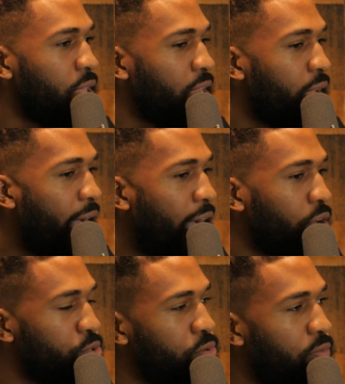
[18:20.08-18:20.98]
in
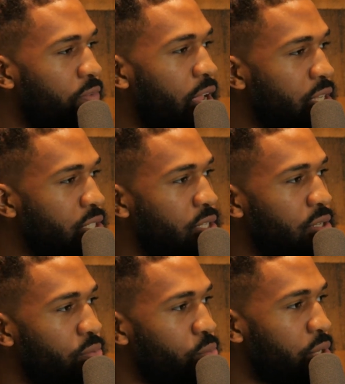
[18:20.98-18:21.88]
how to invest
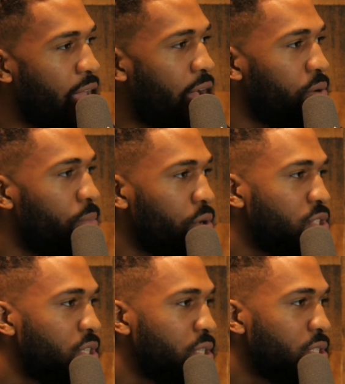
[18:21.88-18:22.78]
without
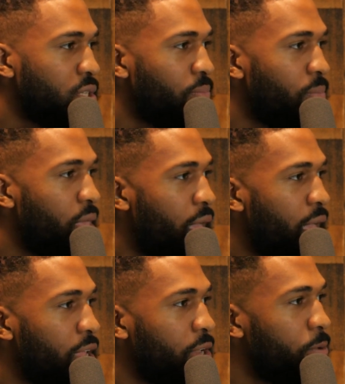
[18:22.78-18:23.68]
emotions
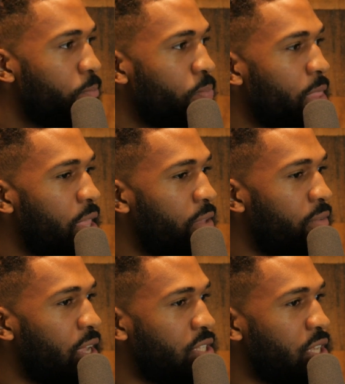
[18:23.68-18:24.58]
and
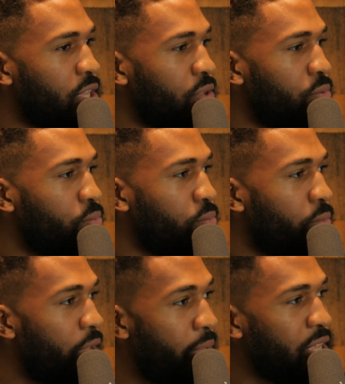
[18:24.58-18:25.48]
investing
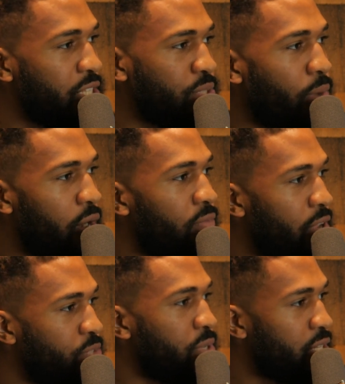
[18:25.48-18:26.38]
and making smart
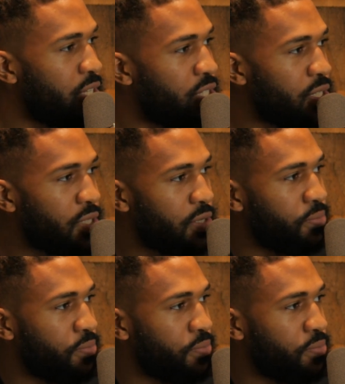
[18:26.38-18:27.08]
investment decisions?